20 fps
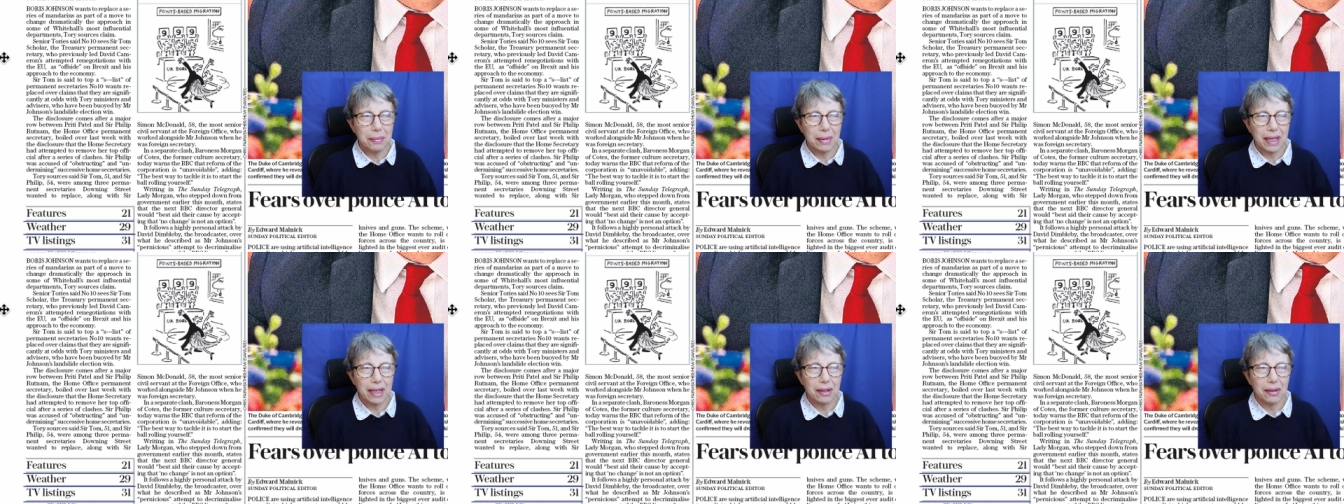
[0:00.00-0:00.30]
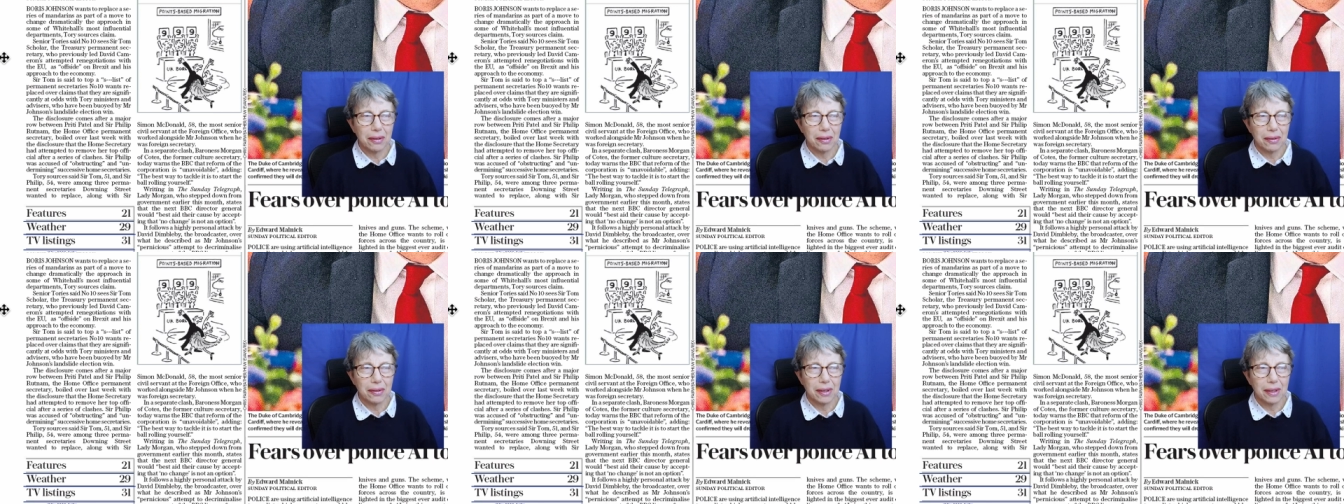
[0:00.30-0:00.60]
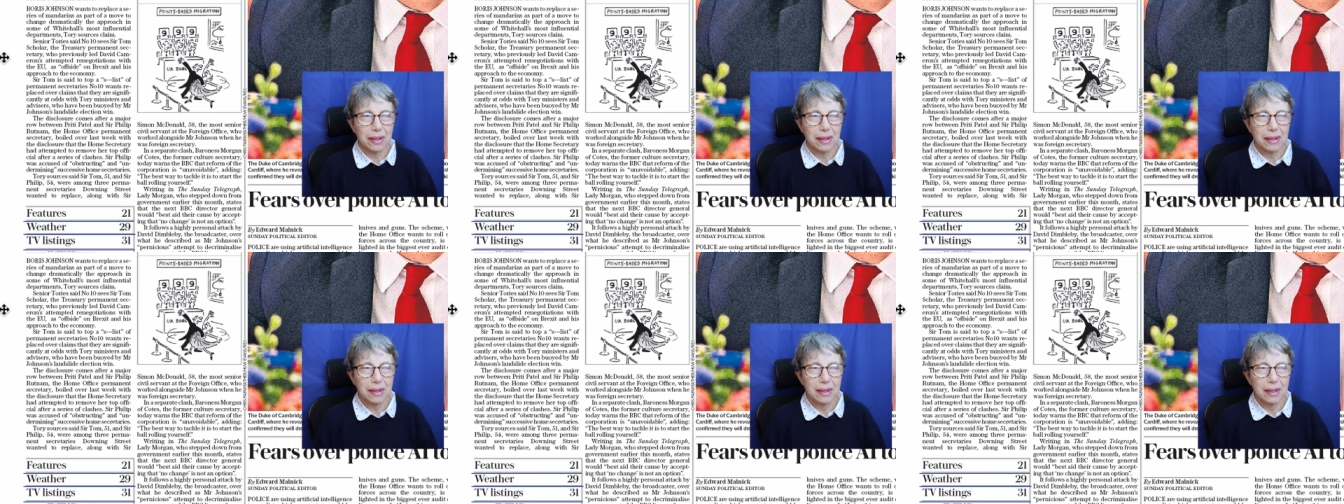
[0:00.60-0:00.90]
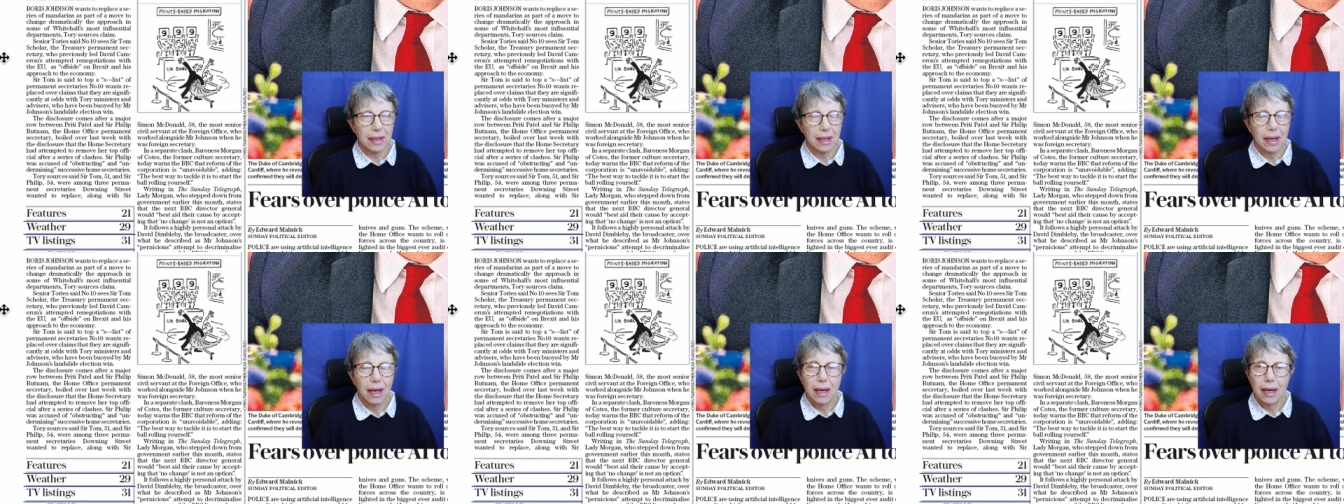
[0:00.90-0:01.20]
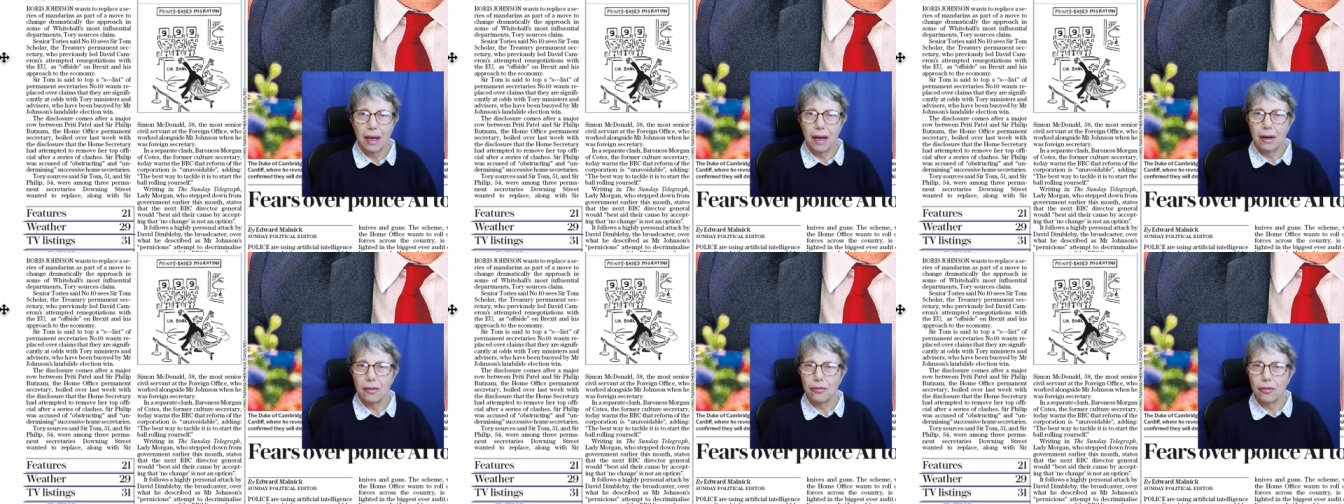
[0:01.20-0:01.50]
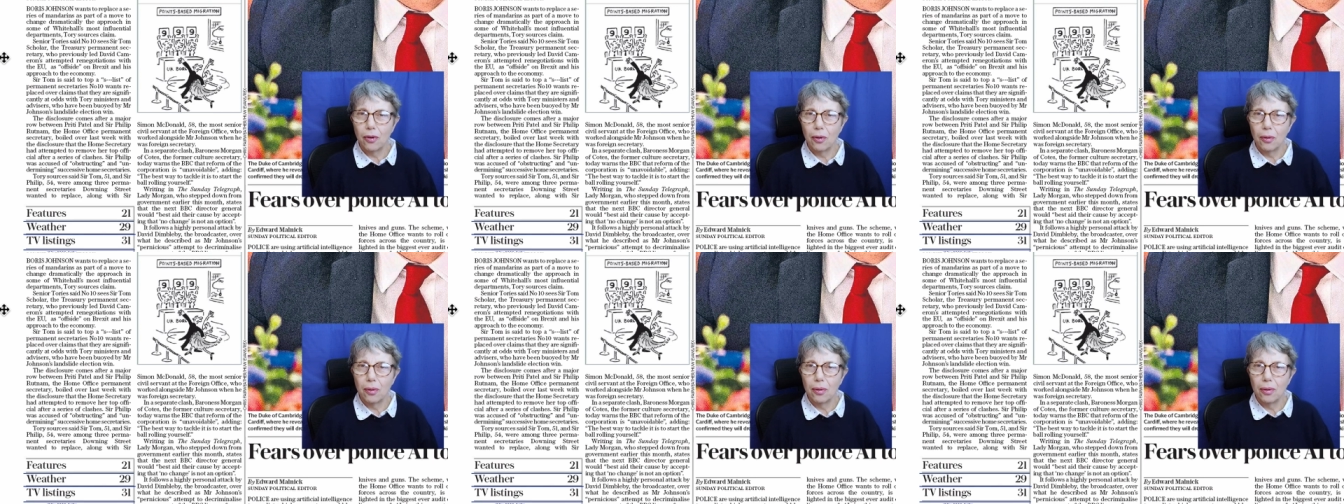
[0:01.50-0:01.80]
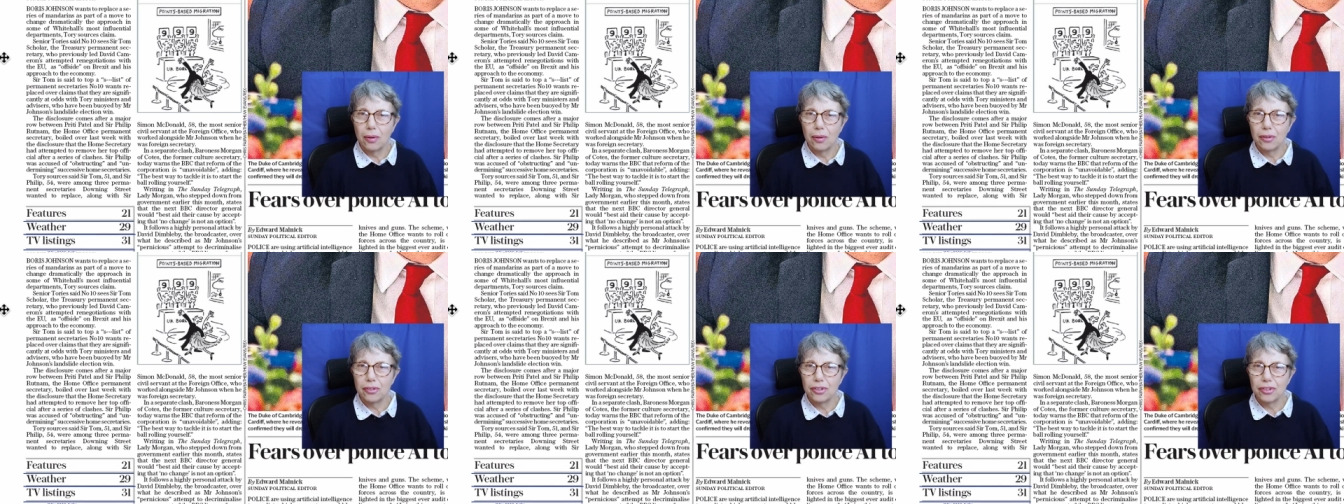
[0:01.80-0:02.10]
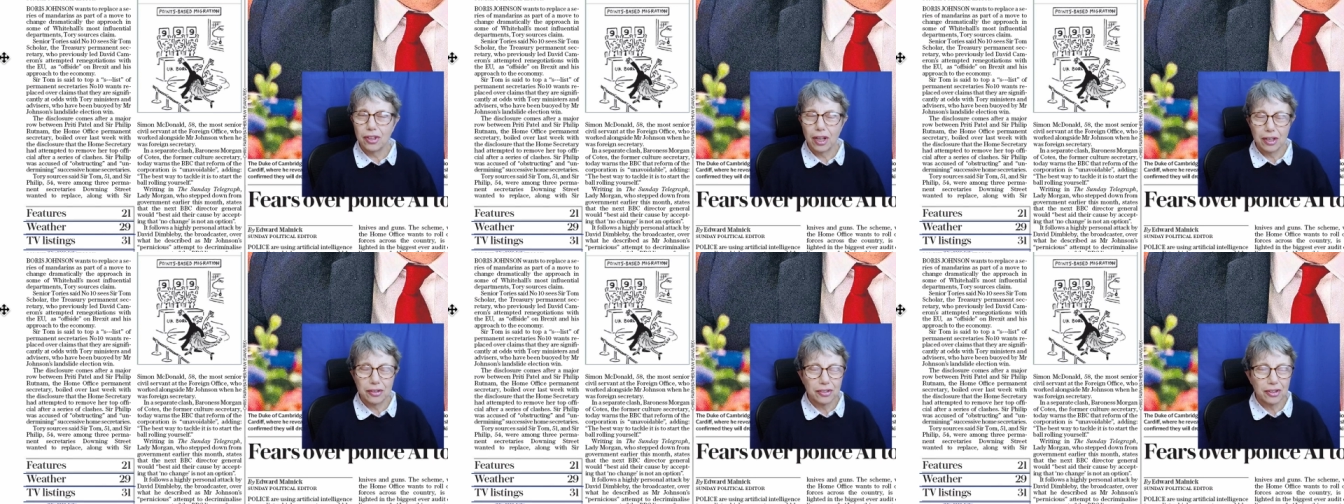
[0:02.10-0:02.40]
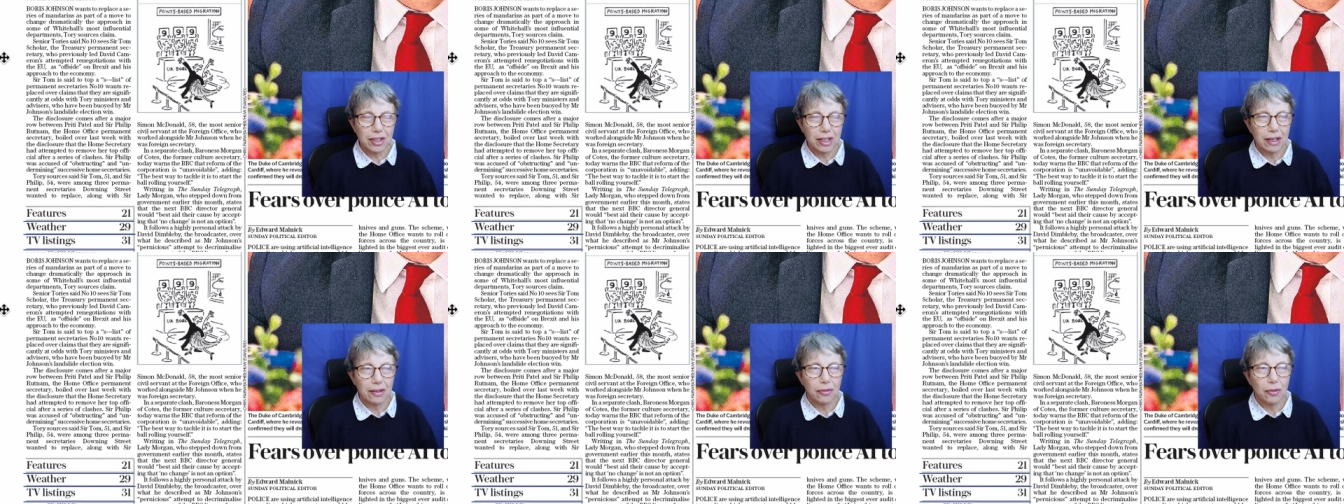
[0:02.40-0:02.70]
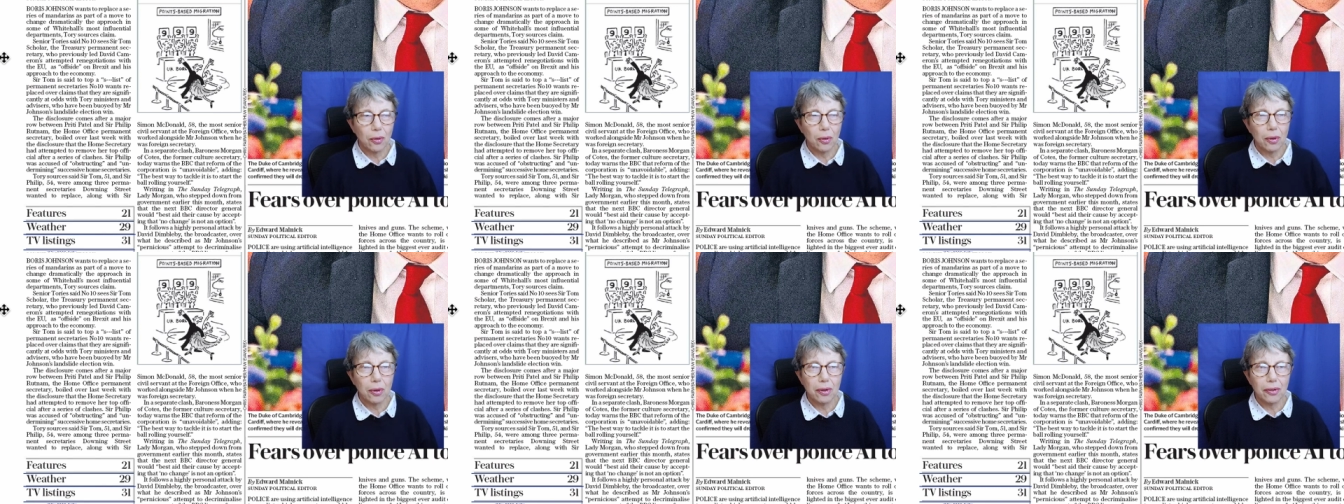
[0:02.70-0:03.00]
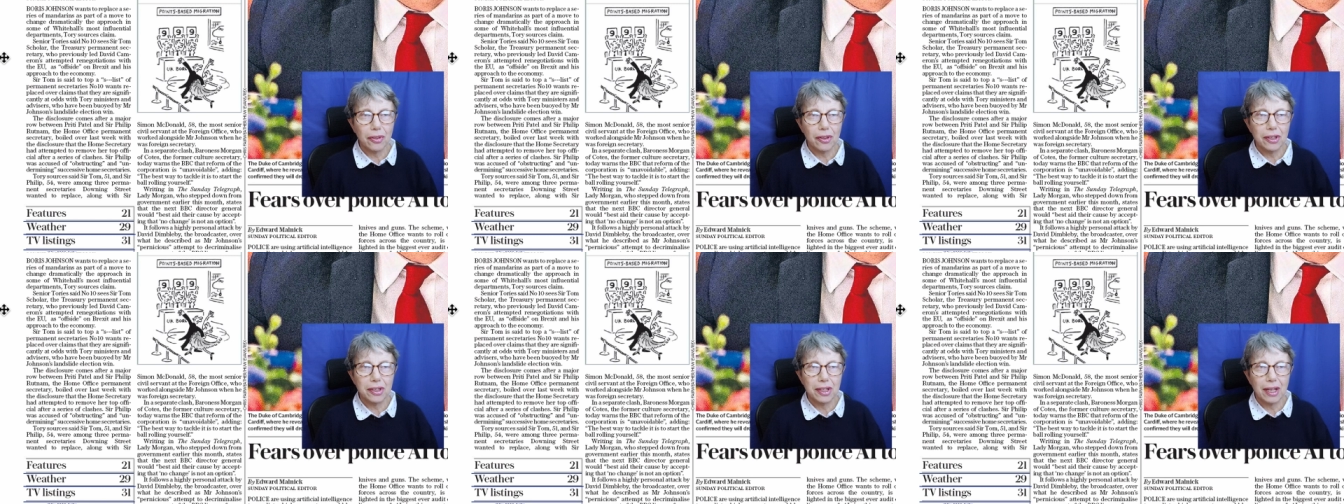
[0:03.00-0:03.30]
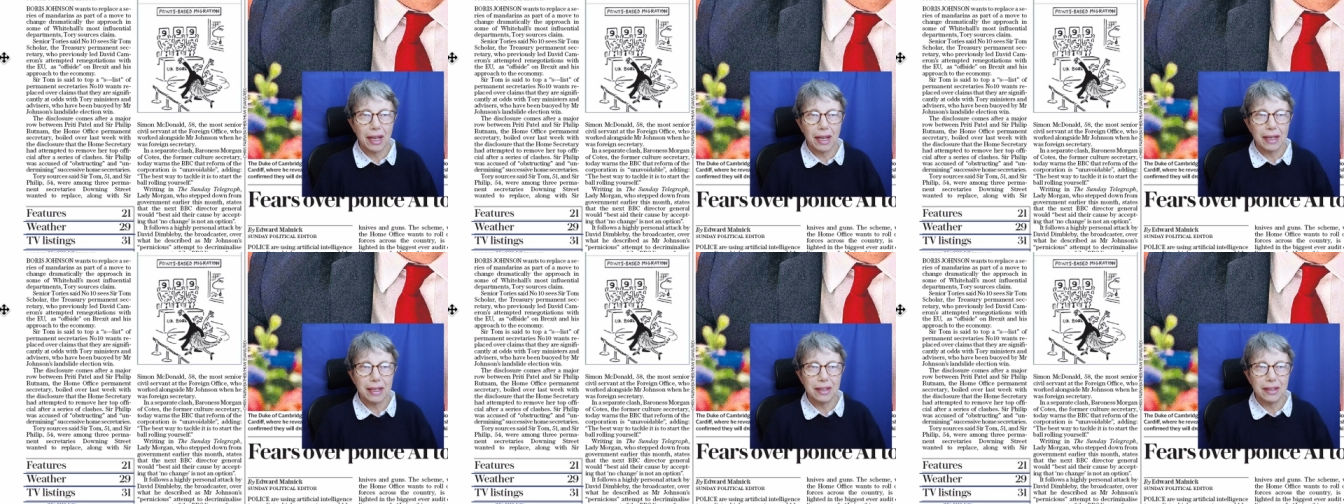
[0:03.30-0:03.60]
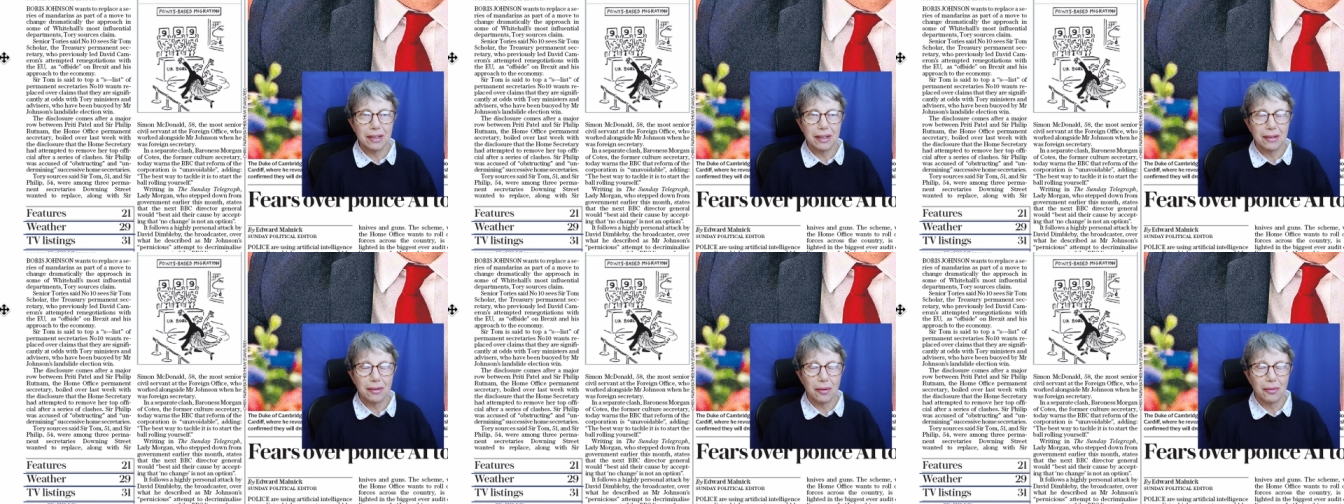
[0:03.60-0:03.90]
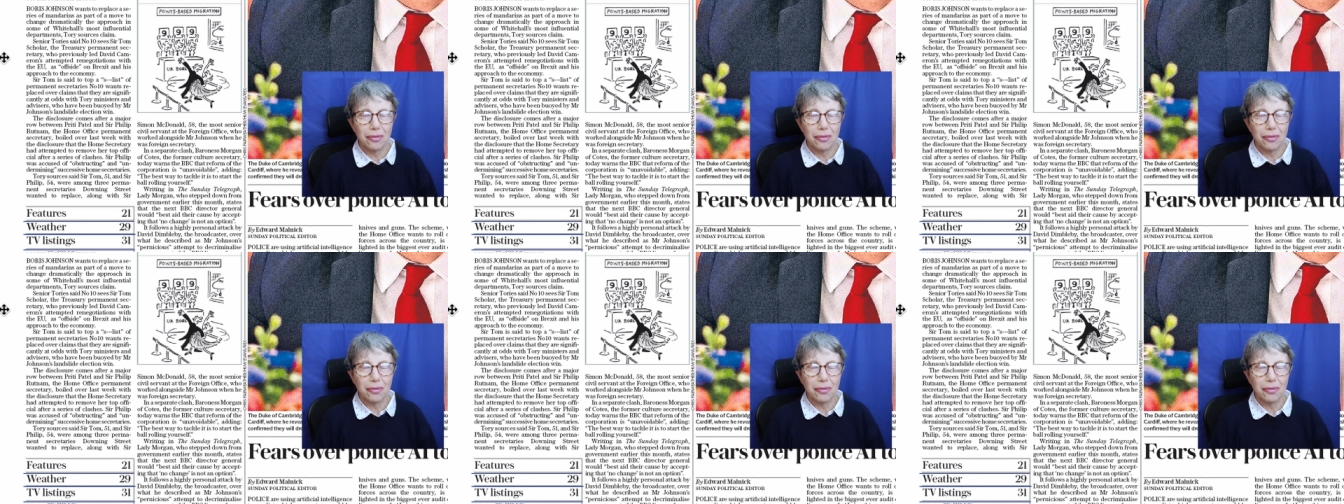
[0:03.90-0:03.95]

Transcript: Milne of all starting of all the knight